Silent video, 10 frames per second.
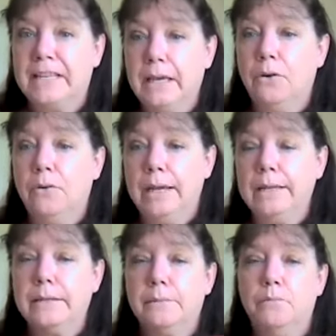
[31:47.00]
All
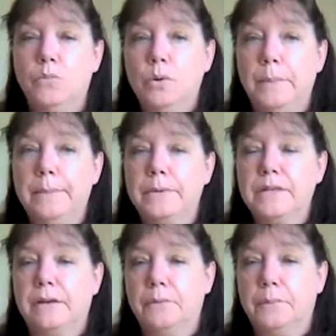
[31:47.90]
right, more people
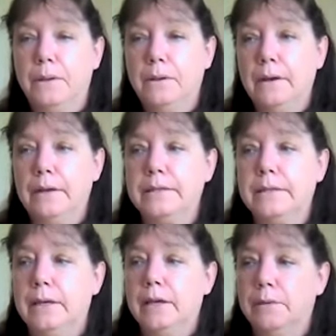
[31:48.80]
self-employed,
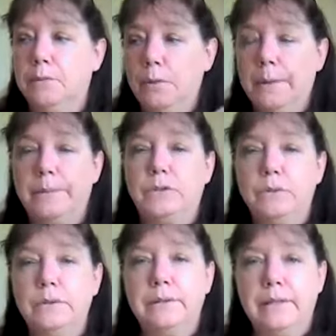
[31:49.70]
more people
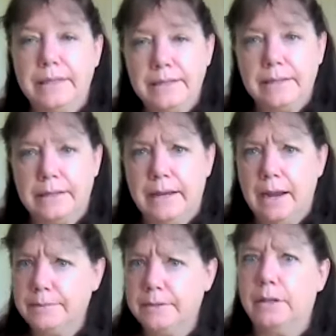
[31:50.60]
doing the things that they
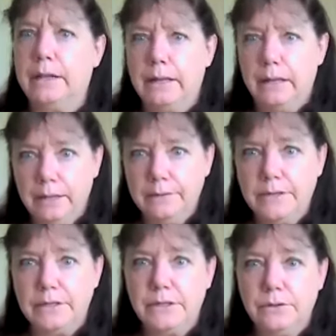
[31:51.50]
absolutely love
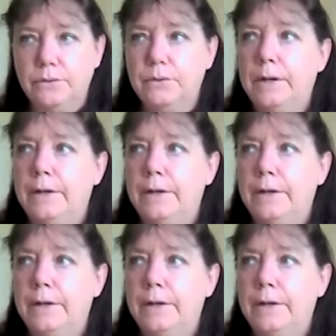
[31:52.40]
to do.